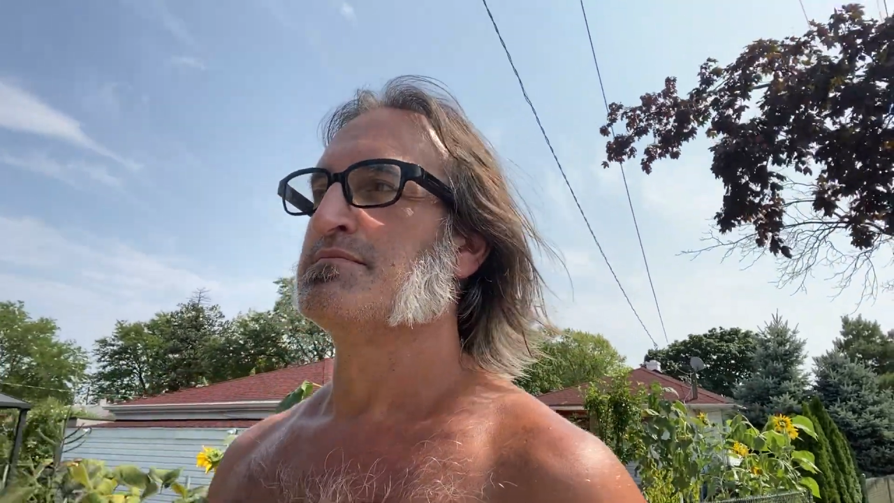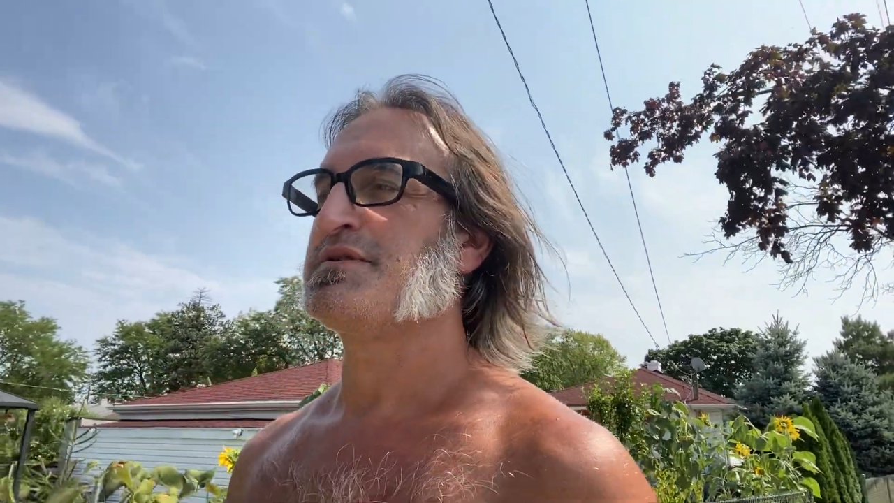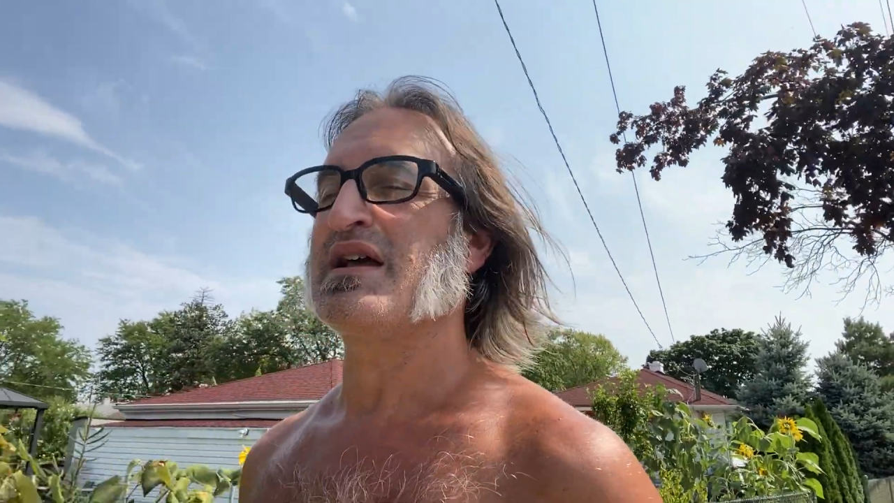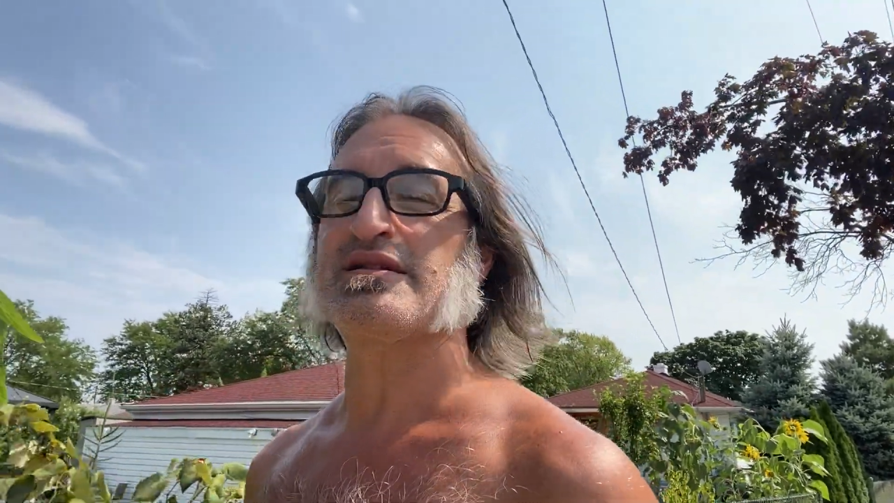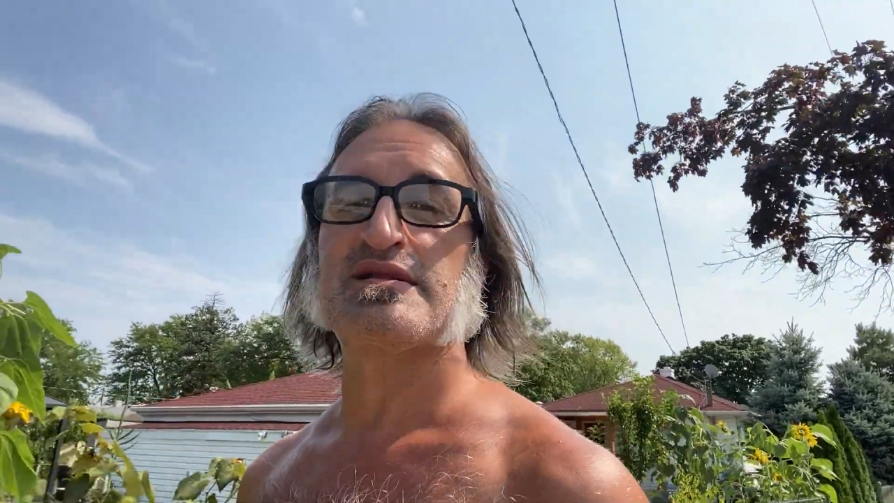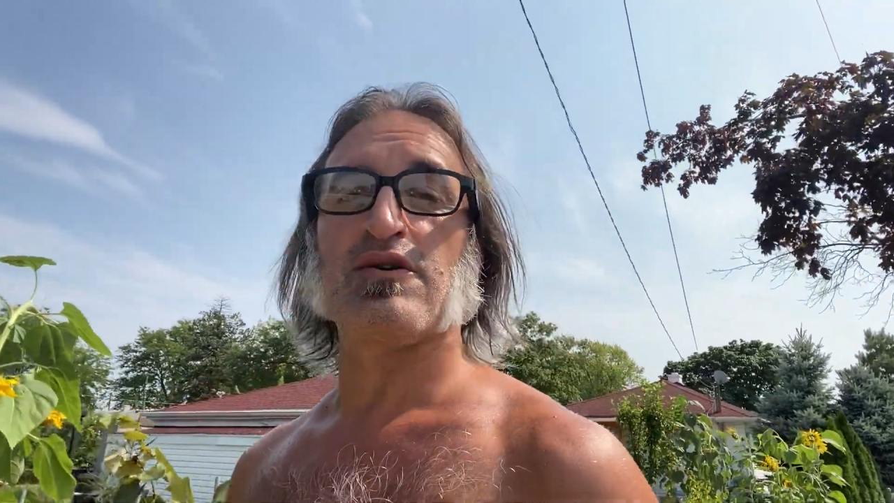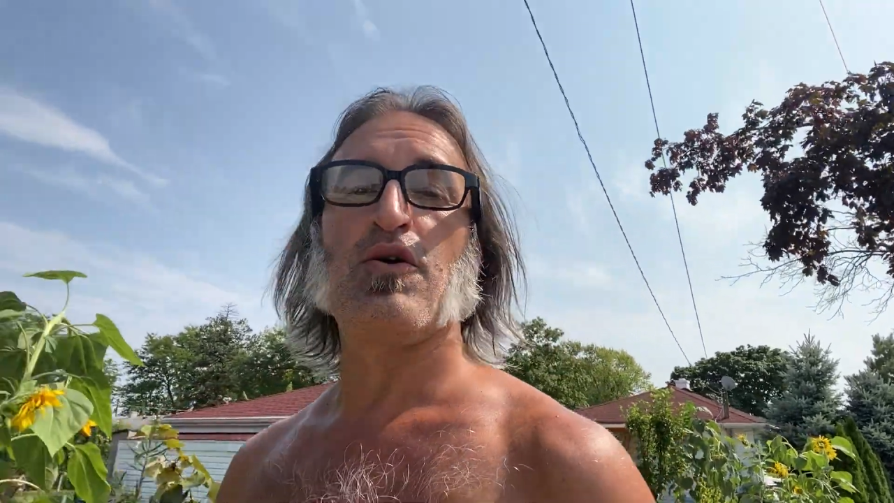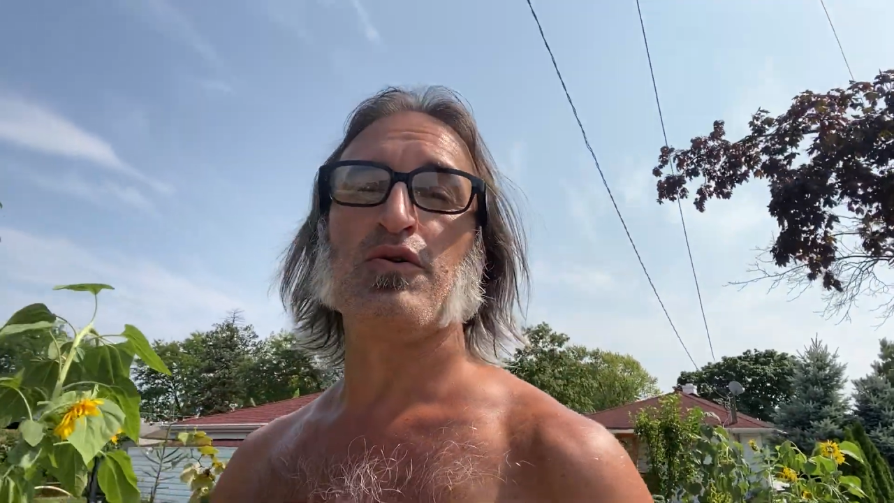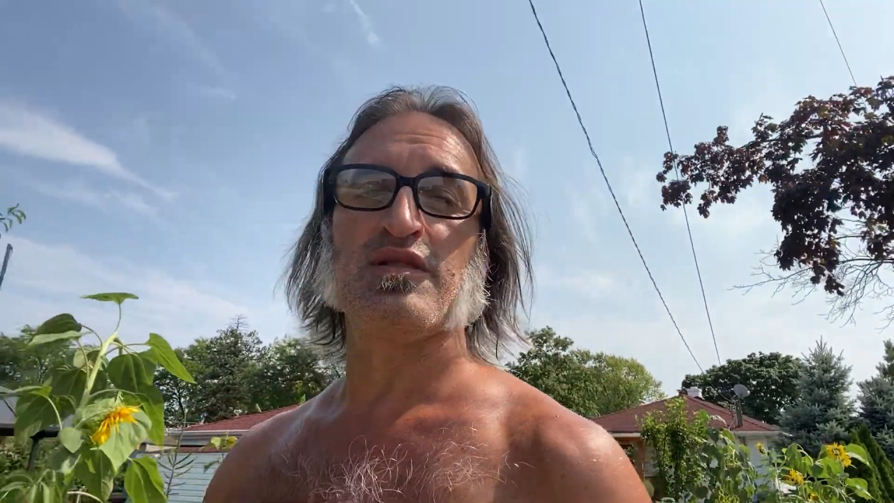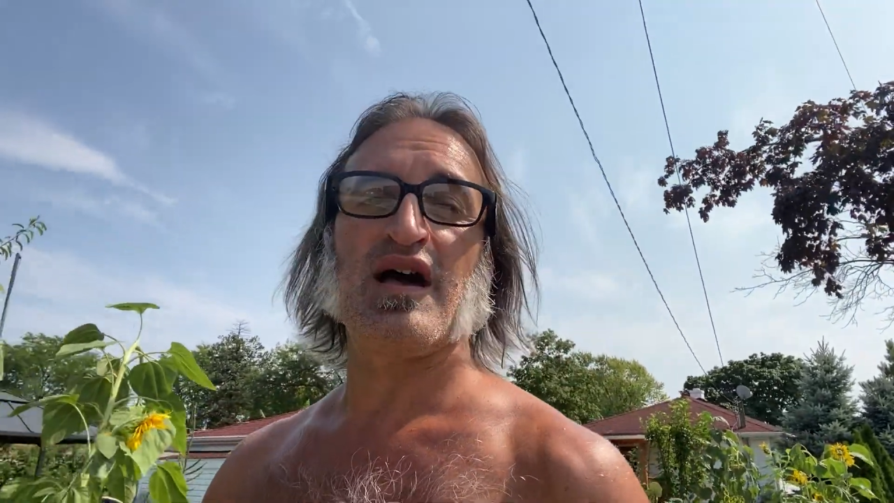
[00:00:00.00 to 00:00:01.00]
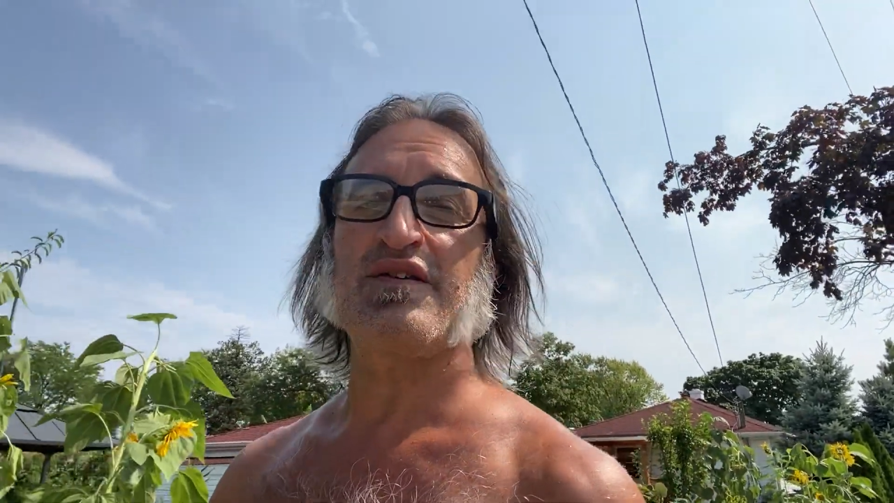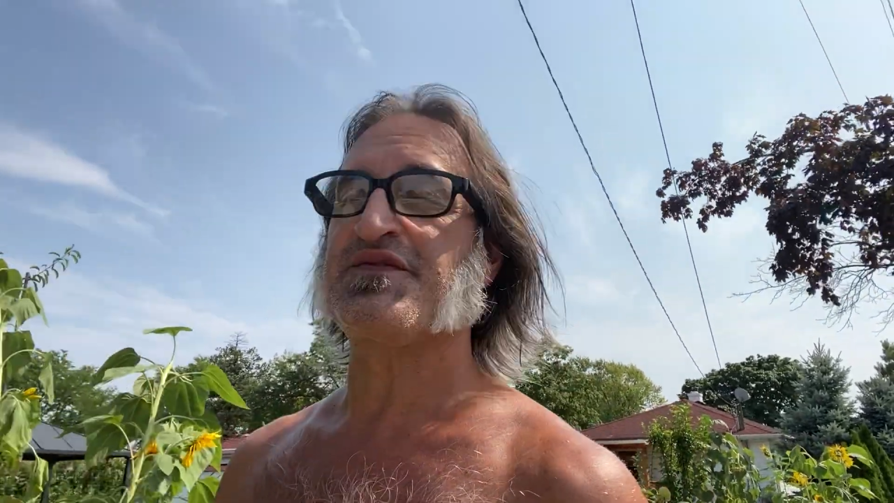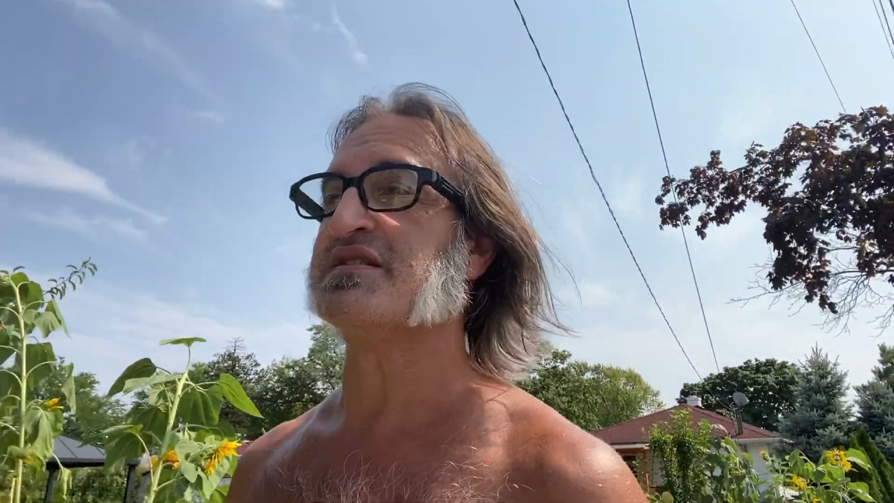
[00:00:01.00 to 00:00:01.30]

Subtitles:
plans their whole life